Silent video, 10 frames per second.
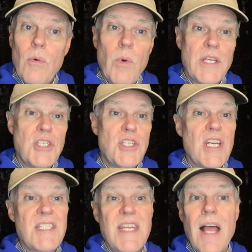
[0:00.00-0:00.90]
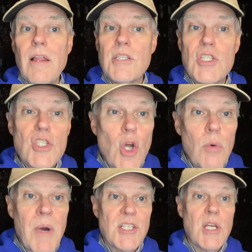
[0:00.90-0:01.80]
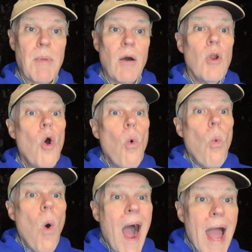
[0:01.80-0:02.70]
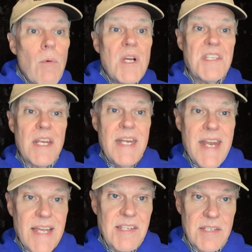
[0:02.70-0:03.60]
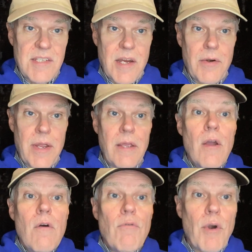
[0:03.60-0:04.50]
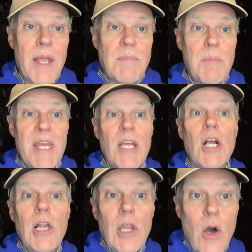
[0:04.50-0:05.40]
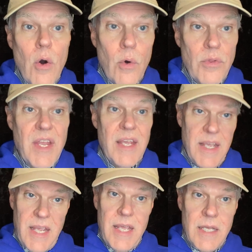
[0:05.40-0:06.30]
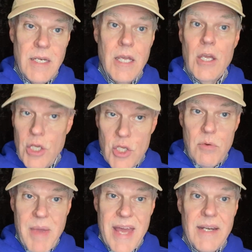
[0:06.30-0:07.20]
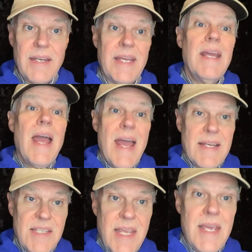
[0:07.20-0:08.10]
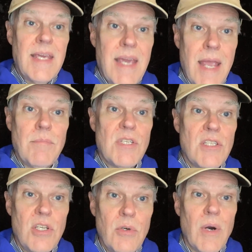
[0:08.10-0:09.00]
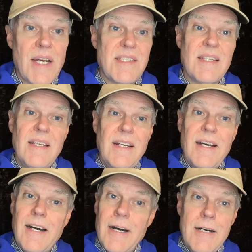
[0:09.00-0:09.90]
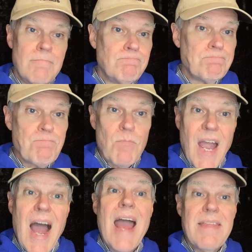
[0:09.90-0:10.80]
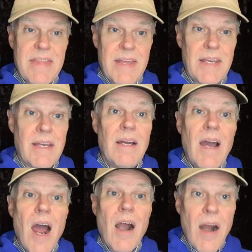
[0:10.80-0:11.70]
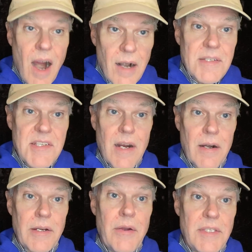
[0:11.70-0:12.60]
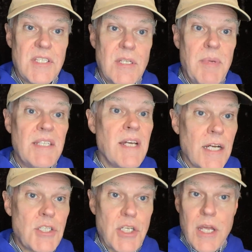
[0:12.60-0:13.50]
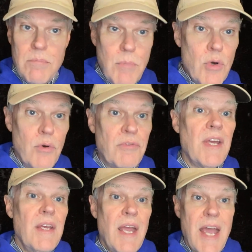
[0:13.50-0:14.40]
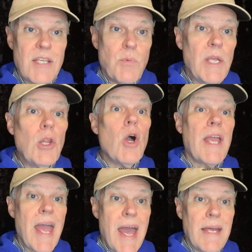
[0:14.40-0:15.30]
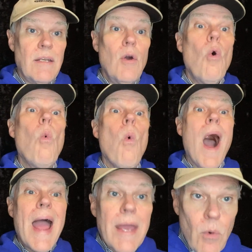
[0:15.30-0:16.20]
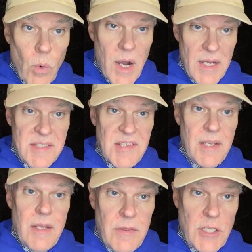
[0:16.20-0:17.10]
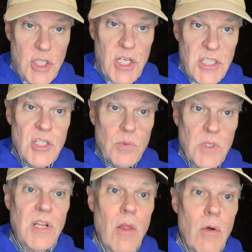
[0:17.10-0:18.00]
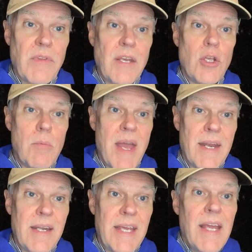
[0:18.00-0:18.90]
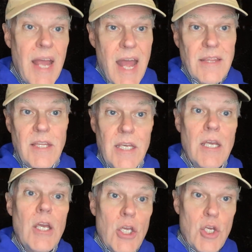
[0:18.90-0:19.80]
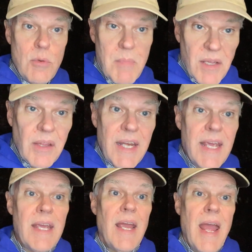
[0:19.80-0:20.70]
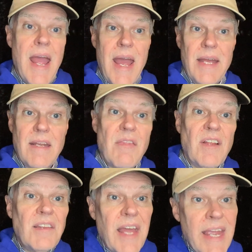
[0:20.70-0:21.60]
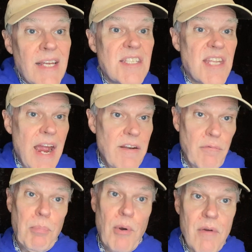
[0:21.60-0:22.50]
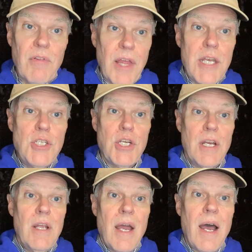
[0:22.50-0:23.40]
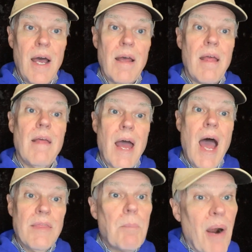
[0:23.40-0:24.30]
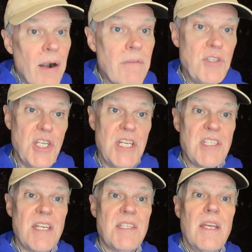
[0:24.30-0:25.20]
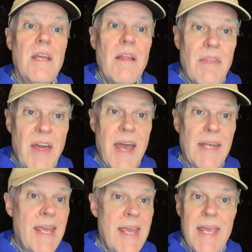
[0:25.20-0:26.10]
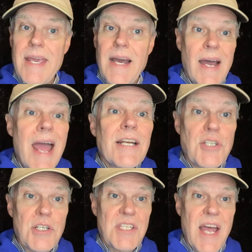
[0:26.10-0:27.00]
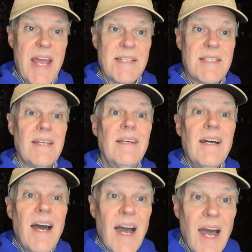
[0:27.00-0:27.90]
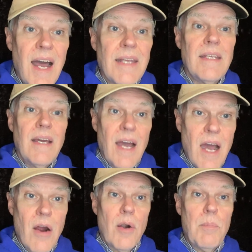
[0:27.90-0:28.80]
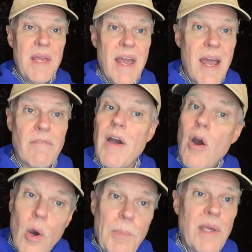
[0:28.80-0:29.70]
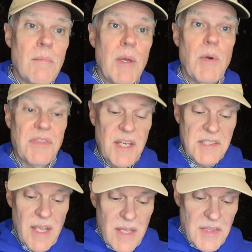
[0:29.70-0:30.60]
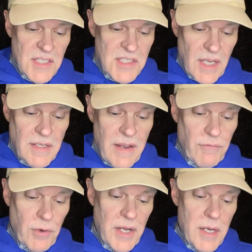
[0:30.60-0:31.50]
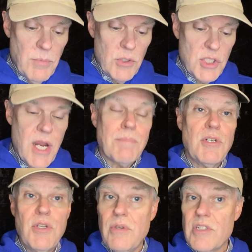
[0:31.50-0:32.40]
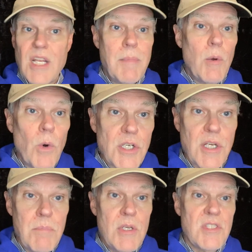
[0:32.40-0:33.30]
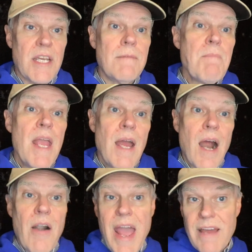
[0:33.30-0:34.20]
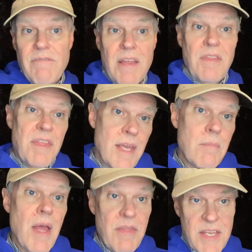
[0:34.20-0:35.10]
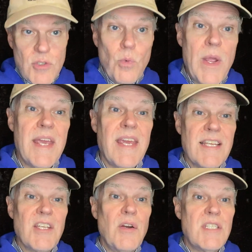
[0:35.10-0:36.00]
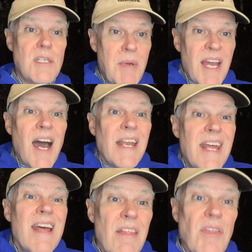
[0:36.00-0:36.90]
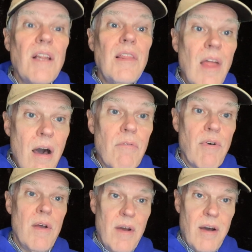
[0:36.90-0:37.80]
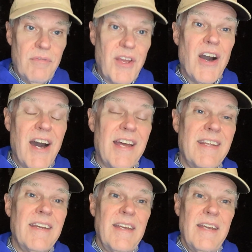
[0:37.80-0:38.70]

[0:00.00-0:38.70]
which just tell us so much about why was it necessary for him to be clothed in humanity as he came to us. Um, I think our hearts are going to be touched and moved as we look at why it was that Jesus was clothed in humanity, at the humility and the laying aside of privilege uh, on the part of Jesus that he uh, exercised on our behalf. I hope you can be with us this Sunday for Hebrews chapter 2. There's going to be worship music. Our Advent theme this week is going to be on the love of God.